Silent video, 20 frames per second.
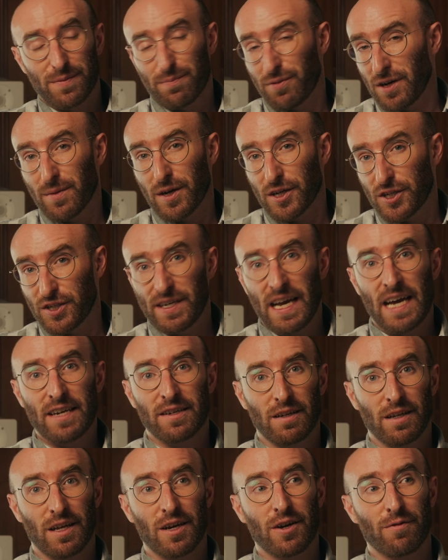pretty much stand
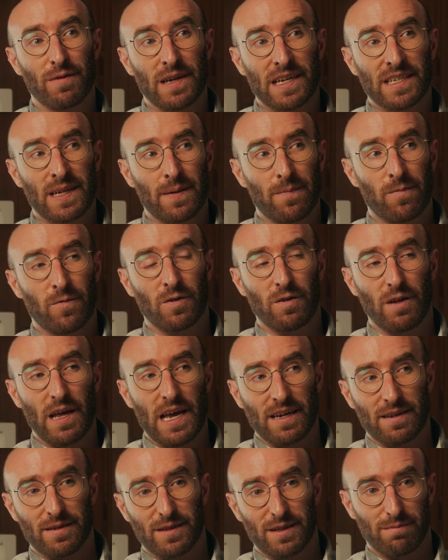alone except for
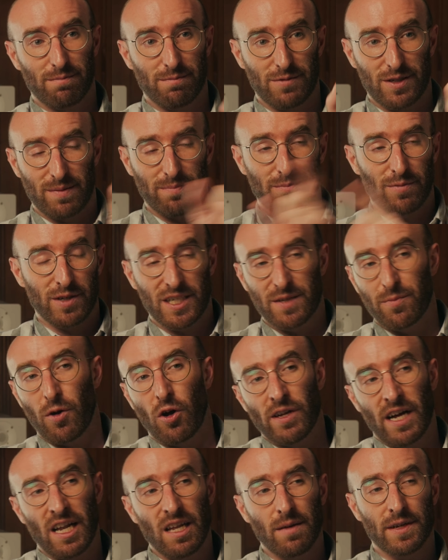like
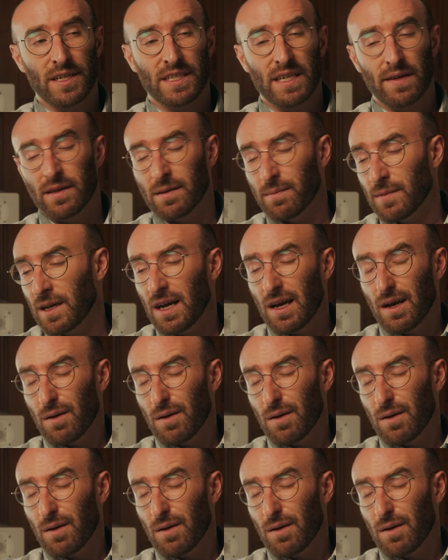small elements of them.